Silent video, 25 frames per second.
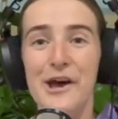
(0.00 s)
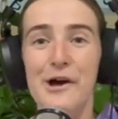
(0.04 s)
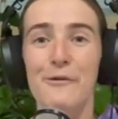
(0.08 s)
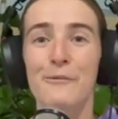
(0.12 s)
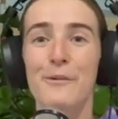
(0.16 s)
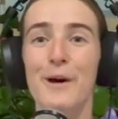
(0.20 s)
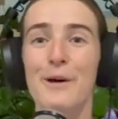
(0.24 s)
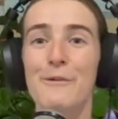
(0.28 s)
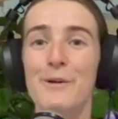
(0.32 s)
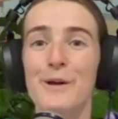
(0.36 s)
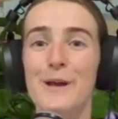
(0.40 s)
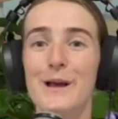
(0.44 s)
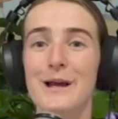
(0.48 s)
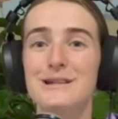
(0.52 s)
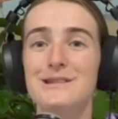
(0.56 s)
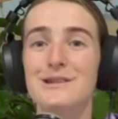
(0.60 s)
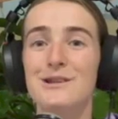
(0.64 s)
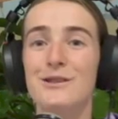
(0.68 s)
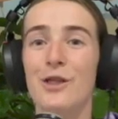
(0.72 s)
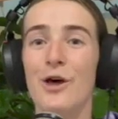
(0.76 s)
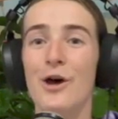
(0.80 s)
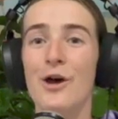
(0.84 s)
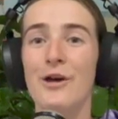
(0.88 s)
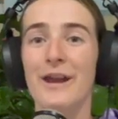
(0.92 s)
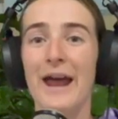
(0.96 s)
where we get
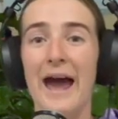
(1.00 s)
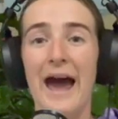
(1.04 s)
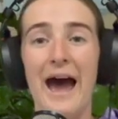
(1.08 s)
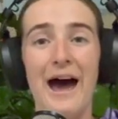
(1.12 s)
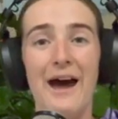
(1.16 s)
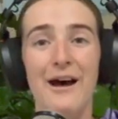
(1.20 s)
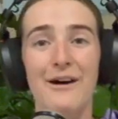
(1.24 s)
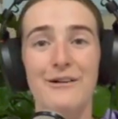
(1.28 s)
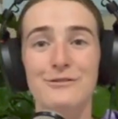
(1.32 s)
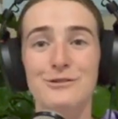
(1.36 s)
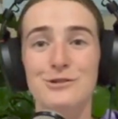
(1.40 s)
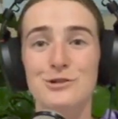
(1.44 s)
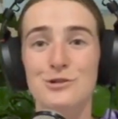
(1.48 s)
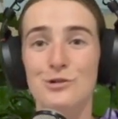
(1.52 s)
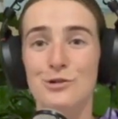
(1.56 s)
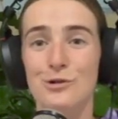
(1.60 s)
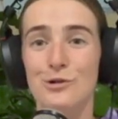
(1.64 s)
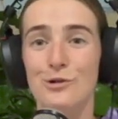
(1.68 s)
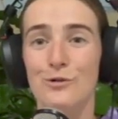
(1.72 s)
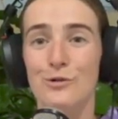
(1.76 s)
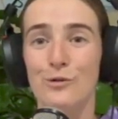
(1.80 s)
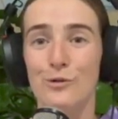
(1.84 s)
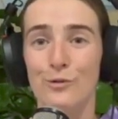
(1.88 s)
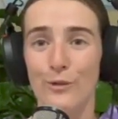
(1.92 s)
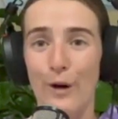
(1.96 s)
to learn how
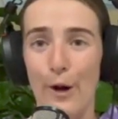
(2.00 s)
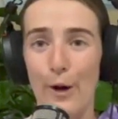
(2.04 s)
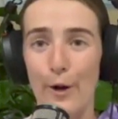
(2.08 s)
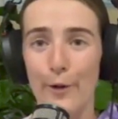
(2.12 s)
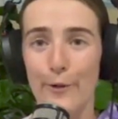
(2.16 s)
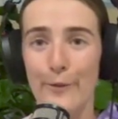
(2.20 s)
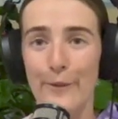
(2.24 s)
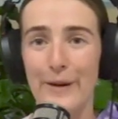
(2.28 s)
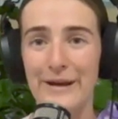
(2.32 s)
to grow